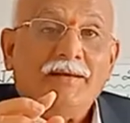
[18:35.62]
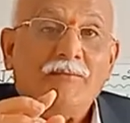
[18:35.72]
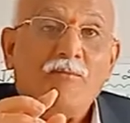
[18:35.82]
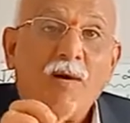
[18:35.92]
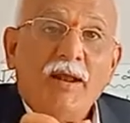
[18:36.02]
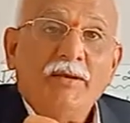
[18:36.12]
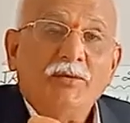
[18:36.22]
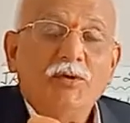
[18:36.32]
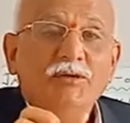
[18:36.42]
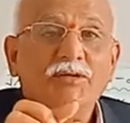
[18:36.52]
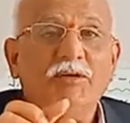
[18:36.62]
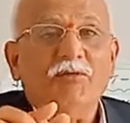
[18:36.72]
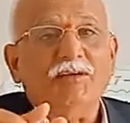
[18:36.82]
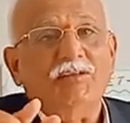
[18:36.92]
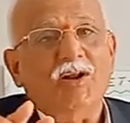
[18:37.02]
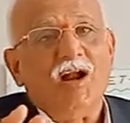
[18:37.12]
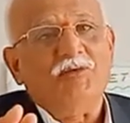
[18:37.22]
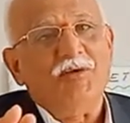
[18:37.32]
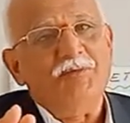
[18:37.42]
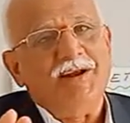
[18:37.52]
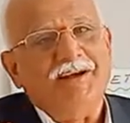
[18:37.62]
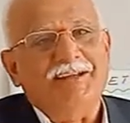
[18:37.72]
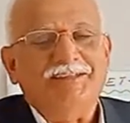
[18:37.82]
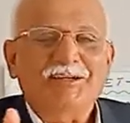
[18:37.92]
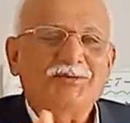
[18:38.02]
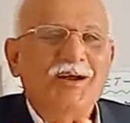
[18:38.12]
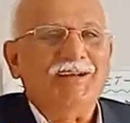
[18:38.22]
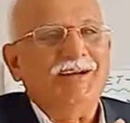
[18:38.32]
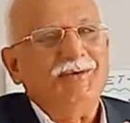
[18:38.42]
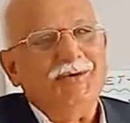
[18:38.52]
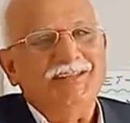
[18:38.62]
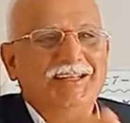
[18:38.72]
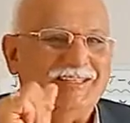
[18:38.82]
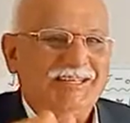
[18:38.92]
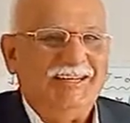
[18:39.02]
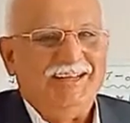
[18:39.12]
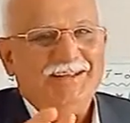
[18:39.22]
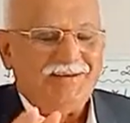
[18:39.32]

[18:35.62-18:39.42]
Molecules differs a lot from eddies. That's what I told in the theory.